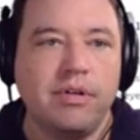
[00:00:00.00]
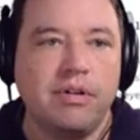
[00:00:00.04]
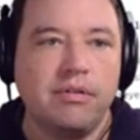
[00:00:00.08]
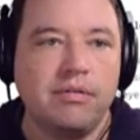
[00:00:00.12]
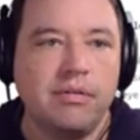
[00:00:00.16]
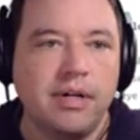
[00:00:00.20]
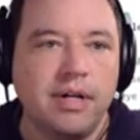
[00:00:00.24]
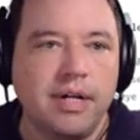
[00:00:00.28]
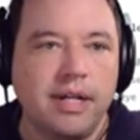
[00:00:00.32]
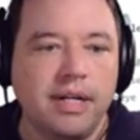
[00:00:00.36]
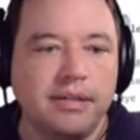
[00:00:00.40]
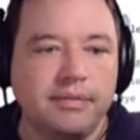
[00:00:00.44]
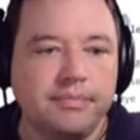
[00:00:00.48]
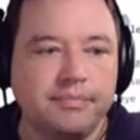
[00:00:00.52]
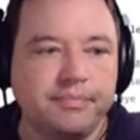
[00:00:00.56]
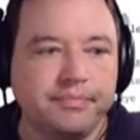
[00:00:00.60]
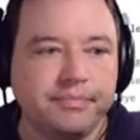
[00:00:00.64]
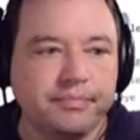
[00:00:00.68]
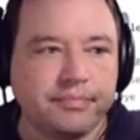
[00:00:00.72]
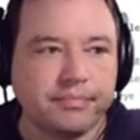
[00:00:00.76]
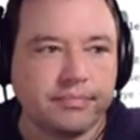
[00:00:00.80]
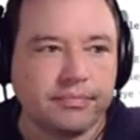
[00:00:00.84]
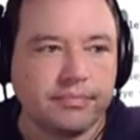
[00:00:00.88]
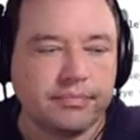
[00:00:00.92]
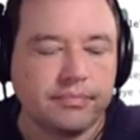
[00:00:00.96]
All right.
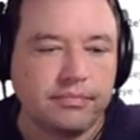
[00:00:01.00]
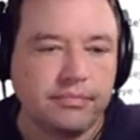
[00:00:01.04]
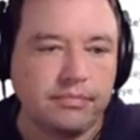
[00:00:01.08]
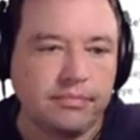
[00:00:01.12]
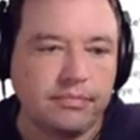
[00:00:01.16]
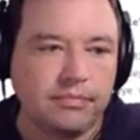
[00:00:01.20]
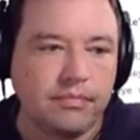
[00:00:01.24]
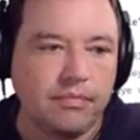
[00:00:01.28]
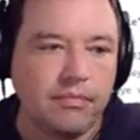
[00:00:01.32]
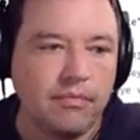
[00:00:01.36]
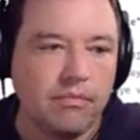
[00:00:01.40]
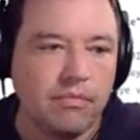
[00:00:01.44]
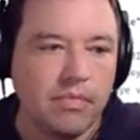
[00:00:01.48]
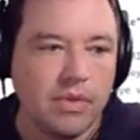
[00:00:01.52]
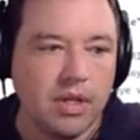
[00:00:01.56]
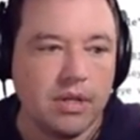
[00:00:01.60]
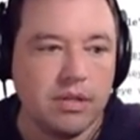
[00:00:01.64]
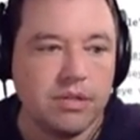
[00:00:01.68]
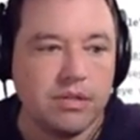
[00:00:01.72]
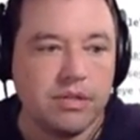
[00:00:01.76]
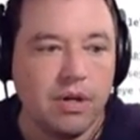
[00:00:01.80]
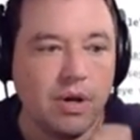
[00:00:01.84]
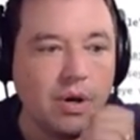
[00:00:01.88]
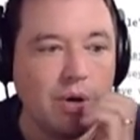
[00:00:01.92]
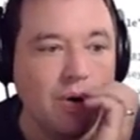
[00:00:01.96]

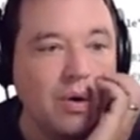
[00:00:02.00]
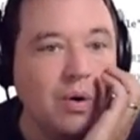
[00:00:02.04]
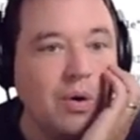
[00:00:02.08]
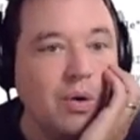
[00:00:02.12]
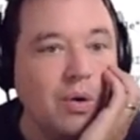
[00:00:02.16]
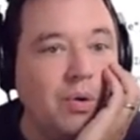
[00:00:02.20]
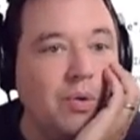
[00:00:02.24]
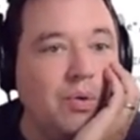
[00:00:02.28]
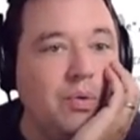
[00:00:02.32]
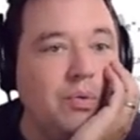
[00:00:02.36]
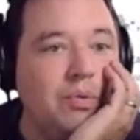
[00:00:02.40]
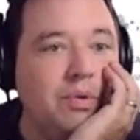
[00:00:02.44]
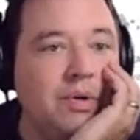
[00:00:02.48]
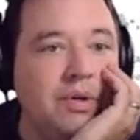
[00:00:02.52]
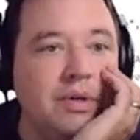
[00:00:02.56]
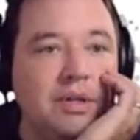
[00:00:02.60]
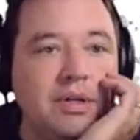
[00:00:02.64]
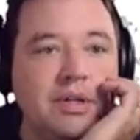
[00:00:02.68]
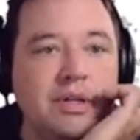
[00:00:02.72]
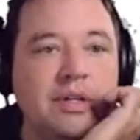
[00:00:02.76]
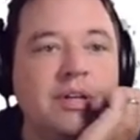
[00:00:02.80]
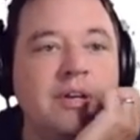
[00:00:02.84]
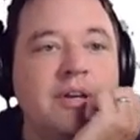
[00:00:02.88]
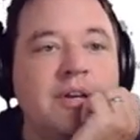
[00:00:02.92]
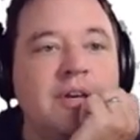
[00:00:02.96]
So
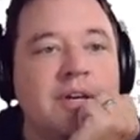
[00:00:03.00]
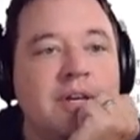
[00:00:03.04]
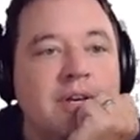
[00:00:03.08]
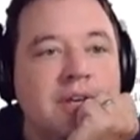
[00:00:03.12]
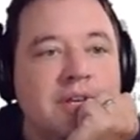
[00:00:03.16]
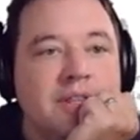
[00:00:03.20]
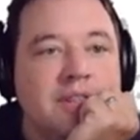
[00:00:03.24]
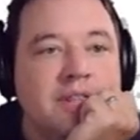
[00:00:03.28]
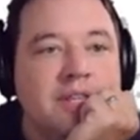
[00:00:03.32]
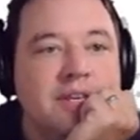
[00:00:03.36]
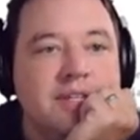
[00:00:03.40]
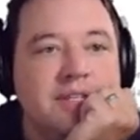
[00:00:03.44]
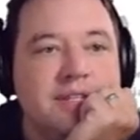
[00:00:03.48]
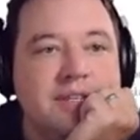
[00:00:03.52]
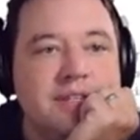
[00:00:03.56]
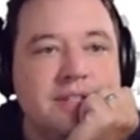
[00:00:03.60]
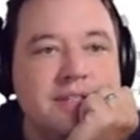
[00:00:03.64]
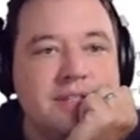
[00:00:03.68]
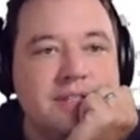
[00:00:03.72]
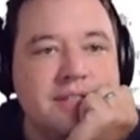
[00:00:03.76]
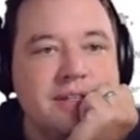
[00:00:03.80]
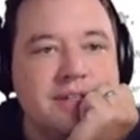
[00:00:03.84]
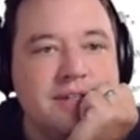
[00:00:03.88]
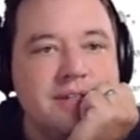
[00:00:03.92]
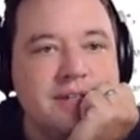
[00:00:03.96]
this is
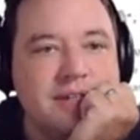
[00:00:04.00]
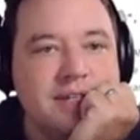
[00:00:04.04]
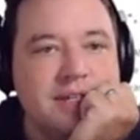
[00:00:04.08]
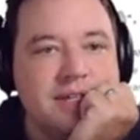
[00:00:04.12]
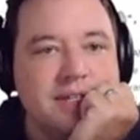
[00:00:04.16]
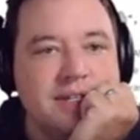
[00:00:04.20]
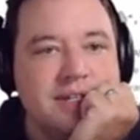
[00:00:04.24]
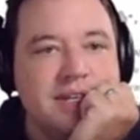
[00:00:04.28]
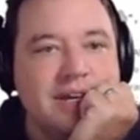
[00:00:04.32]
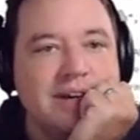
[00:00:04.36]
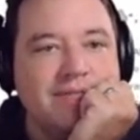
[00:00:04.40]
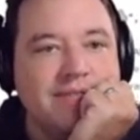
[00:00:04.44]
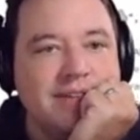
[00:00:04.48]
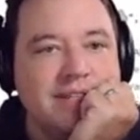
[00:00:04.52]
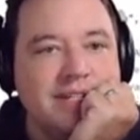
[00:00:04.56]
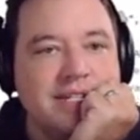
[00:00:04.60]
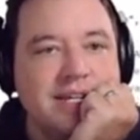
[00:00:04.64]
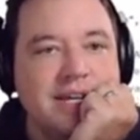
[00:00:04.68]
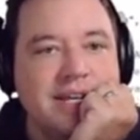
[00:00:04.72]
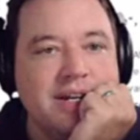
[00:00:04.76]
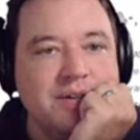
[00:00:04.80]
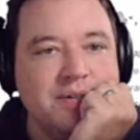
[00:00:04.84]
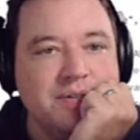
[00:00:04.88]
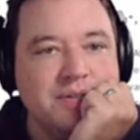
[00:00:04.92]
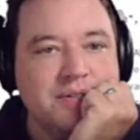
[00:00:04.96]
the dev
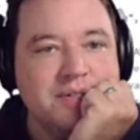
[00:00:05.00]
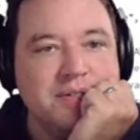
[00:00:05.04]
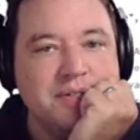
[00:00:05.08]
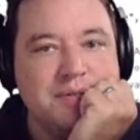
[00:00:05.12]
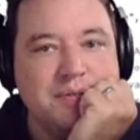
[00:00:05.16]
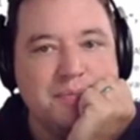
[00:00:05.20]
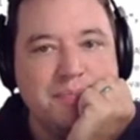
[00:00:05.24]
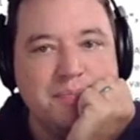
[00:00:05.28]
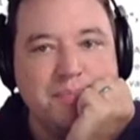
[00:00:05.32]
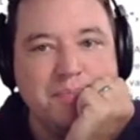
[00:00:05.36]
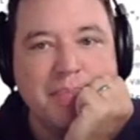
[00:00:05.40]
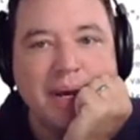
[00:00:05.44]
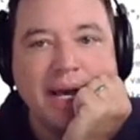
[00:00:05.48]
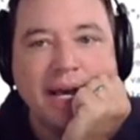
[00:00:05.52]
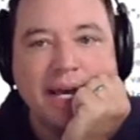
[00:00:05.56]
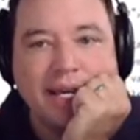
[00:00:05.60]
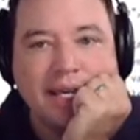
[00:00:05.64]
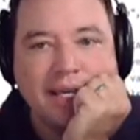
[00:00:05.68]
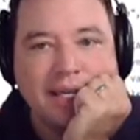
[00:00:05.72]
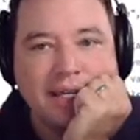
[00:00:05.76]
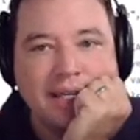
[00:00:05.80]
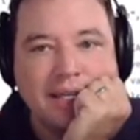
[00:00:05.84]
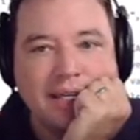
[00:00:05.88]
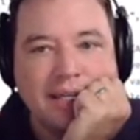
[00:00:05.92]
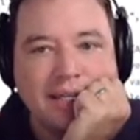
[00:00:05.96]
container
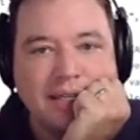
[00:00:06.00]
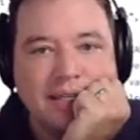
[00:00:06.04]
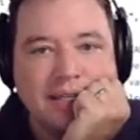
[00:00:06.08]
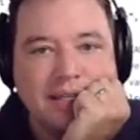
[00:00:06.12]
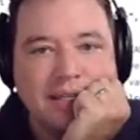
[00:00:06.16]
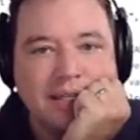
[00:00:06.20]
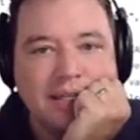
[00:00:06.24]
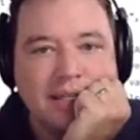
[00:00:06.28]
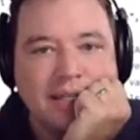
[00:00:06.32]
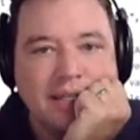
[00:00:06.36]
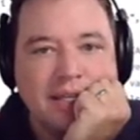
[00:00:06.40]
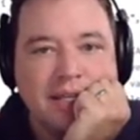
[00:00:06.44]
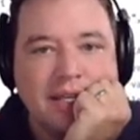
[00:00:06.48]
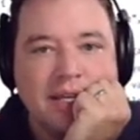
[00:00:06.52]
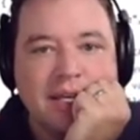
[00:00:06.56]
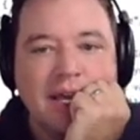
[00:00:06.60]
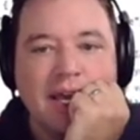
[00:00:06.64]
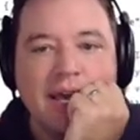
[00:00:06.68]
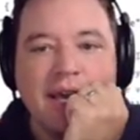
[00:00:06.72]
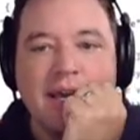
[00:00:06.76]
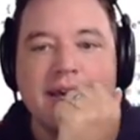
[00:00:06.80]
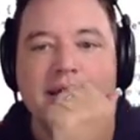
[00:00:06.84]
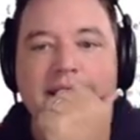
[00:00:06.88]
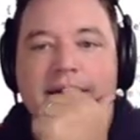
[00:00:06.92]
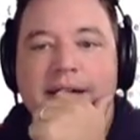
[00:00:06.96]
spec,
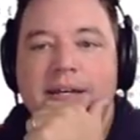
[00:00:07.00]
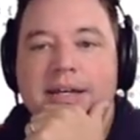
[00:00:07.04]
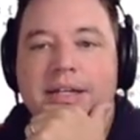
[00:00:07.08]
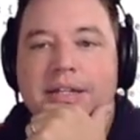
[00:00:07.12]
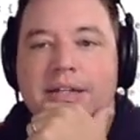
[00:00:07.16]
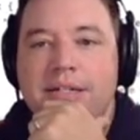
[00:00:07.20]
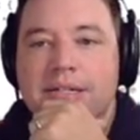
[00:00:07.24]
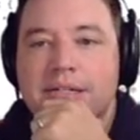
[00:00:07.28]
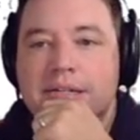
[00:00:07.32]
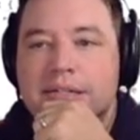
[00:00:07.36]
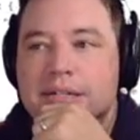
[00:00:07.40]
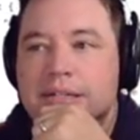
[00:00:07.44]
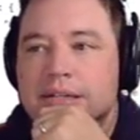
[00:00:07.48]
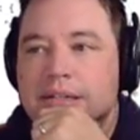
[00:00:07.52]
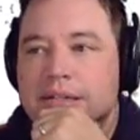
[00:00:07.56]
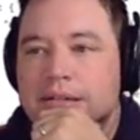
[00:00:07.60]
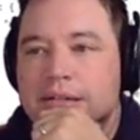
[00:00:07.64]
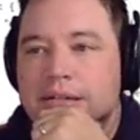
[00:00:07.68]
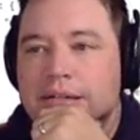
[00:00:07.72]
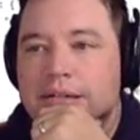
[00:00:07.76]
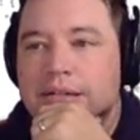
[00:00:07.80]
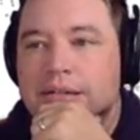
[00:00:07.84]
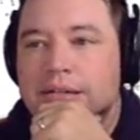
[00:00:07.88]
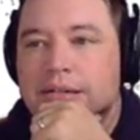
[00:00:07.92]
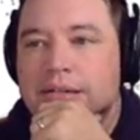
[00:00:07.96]
and
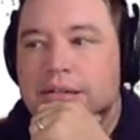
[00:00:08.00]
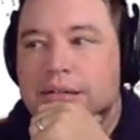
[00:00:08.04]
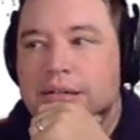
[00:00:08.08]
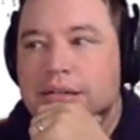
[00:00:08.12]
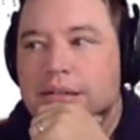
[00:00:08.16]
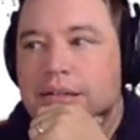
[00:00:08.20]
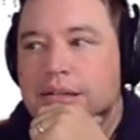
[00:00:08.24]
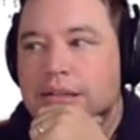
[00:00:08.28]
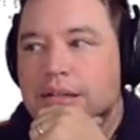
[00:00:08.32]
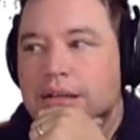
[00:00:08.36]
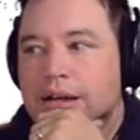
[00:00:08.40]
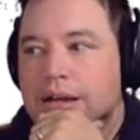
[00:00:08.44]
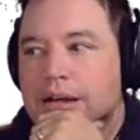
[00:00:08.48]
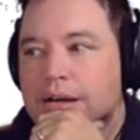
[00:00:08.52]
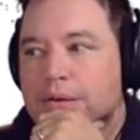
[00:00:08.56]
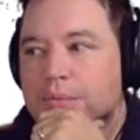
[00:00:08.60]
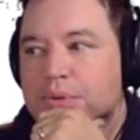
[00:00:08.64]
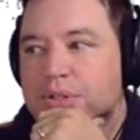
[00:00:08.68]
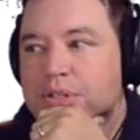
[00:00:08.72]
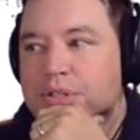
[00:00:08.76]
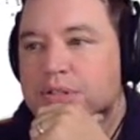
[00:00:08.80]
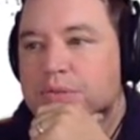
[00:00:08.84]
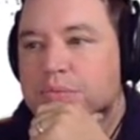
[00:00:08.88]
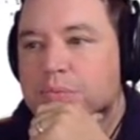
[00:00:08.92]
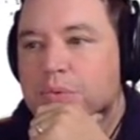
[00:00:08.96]

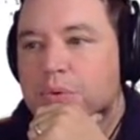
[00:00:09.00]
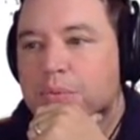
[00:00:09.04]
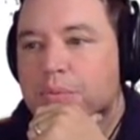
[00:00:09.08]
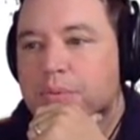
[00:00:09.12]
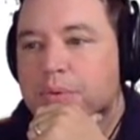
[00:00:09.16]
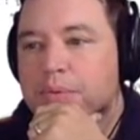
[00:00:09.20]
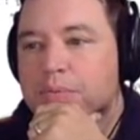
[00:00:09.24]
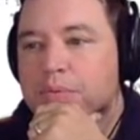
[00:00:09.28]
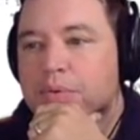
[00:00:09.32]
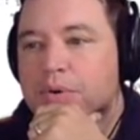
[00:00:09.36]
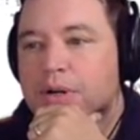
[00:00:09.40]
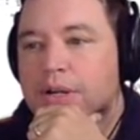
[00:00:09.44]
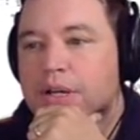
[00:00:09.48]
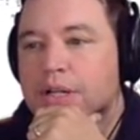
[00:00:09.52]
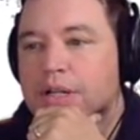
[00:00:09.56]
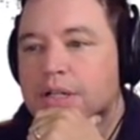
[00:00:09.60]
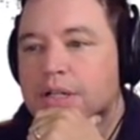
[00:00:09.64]
this is what we'll be working